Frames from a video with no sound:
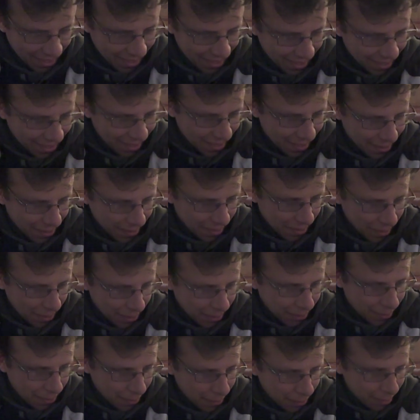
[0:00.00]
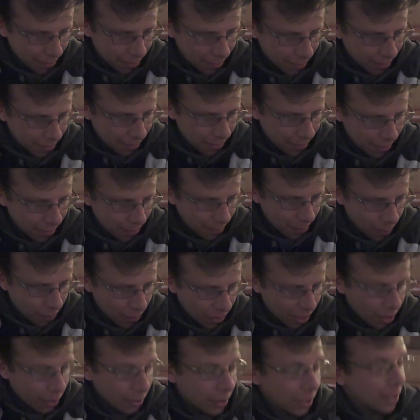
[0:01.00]
about this. This is a challenge.
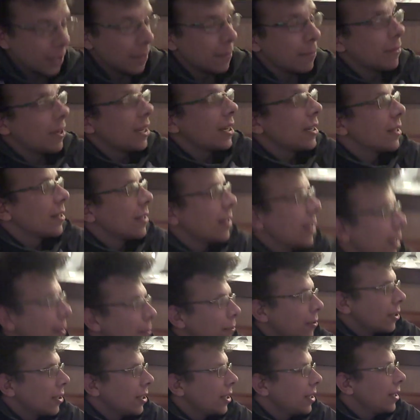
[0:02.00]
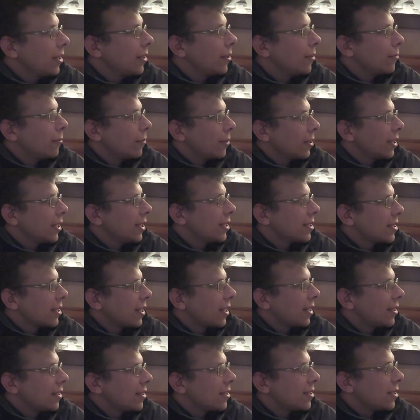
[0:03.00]
Okay, Mike, I'm really, really
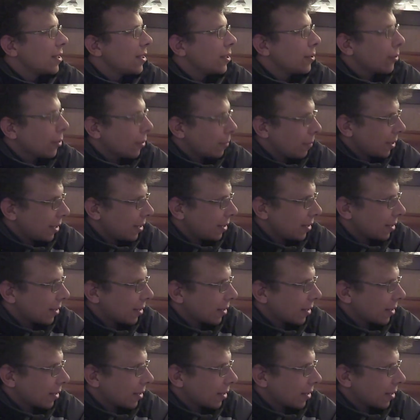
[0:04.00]
excited to see your button.